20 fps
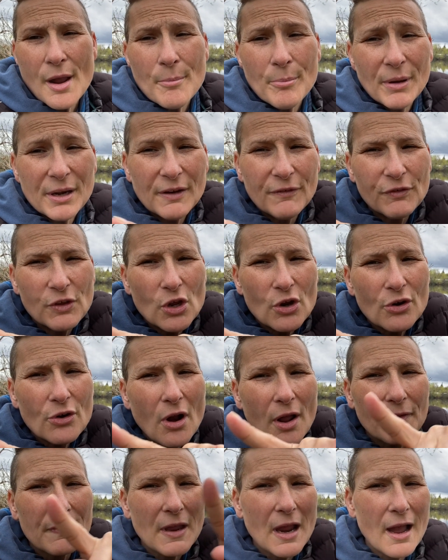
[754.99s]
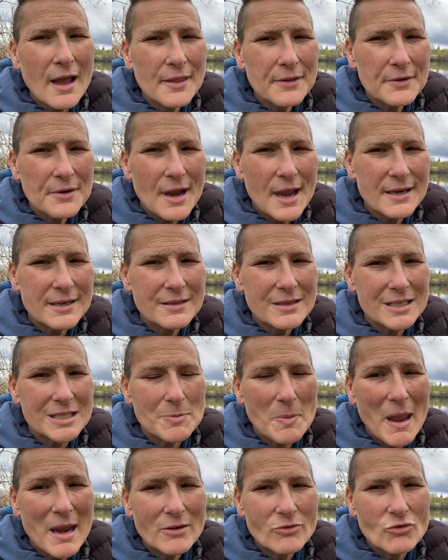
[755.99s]
But if you're on the other end of the
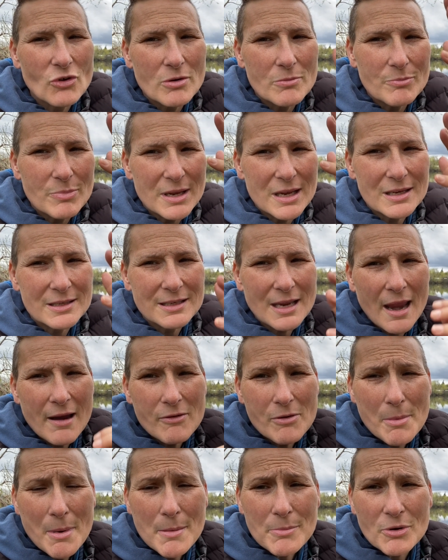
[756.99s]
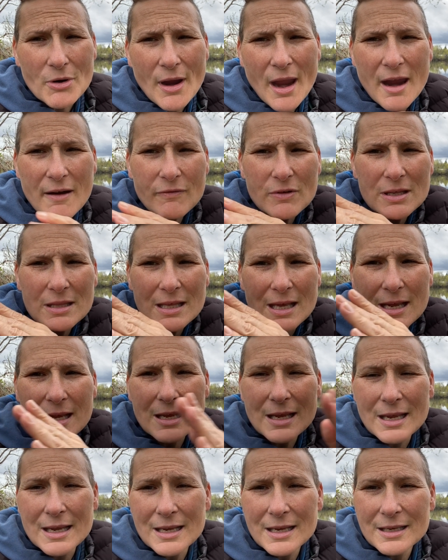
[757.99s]
spectrum, because and remember,
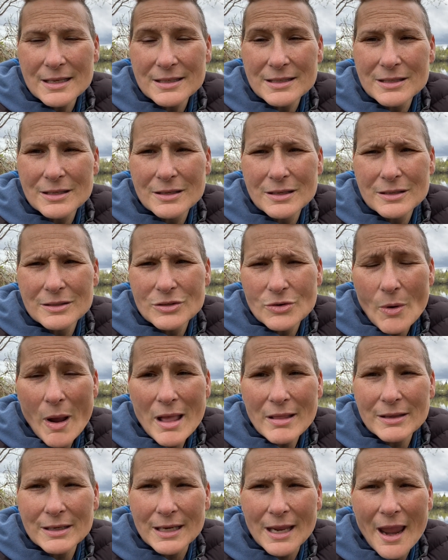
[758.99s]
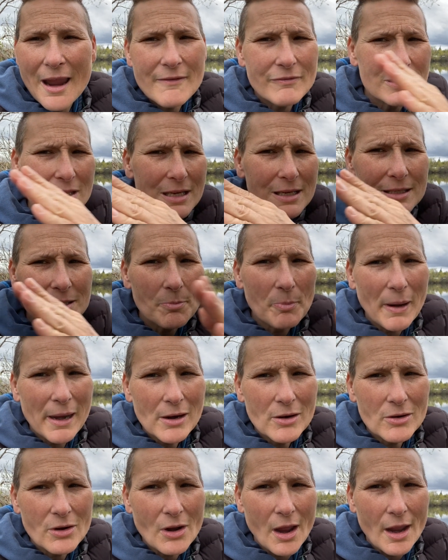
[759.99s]
everything is duality. Everything's a
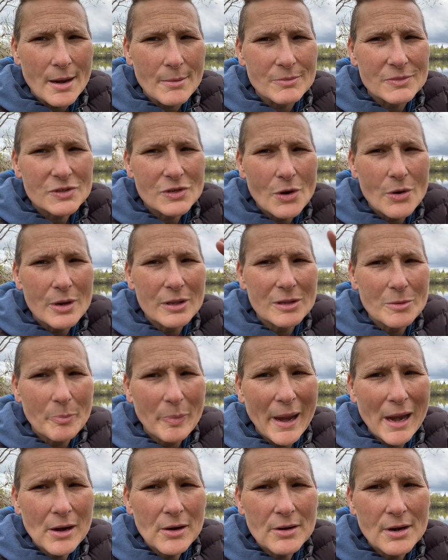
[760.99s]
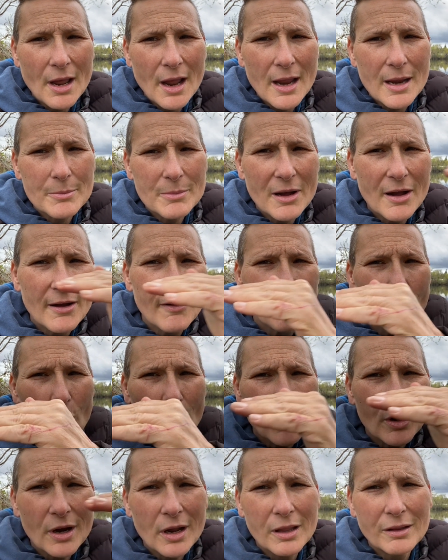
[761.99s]
paradigm. So, in the paradigm of
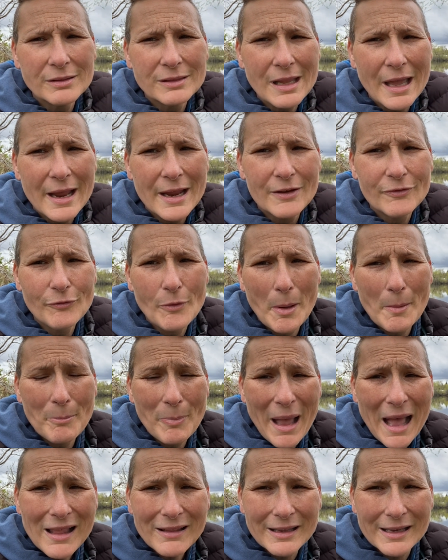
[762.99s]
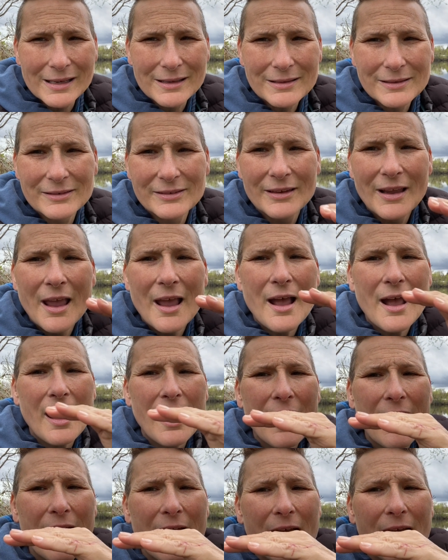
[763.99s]
work life balance,
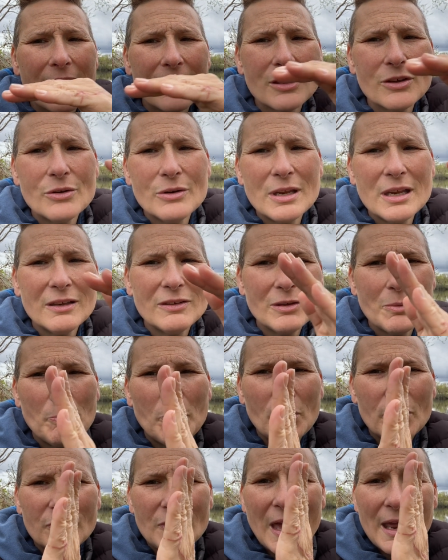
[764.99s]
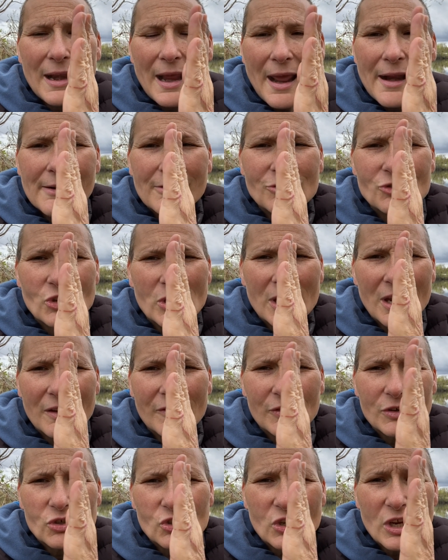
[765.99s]
uh, you need to put that energy of
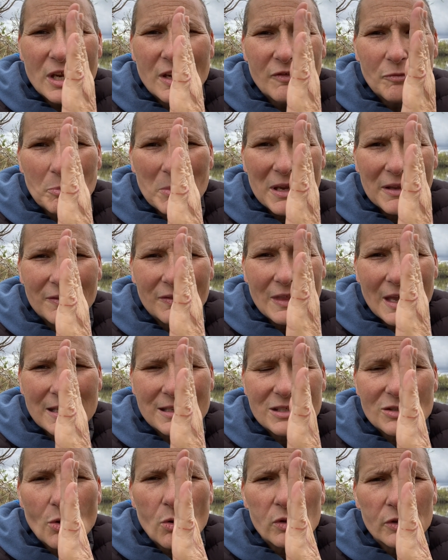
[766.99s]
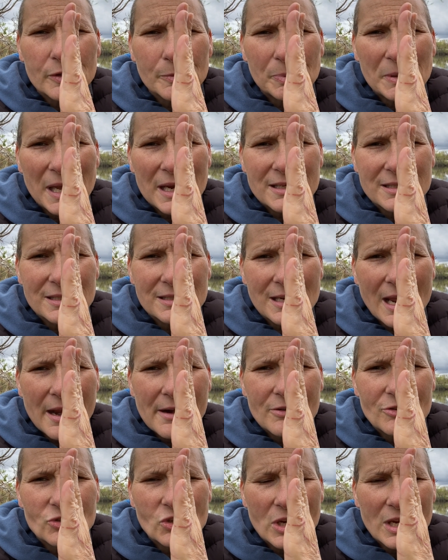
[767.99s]
achievement, that solar plexus
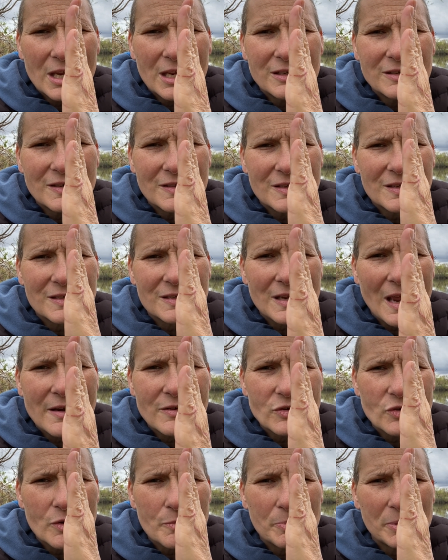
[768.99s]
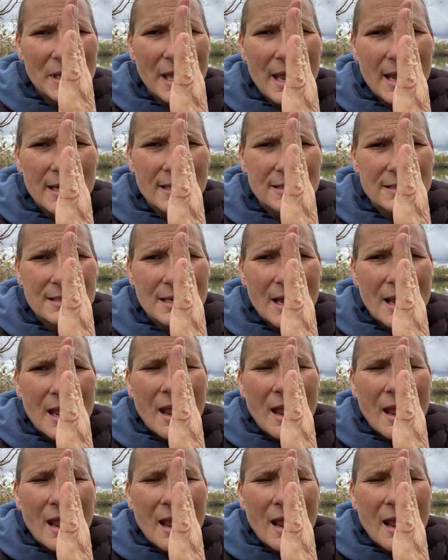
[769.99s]
energy, into the center place.